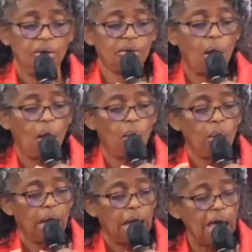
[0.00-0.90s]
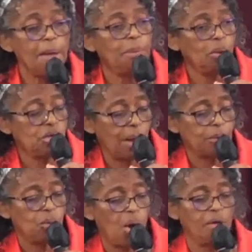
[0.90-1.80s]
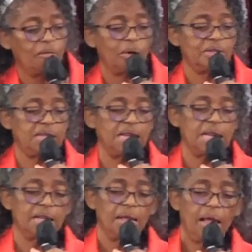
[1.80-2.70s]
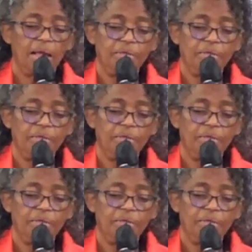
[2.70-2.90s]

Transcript: So Hebrews chapter 1, verse 10.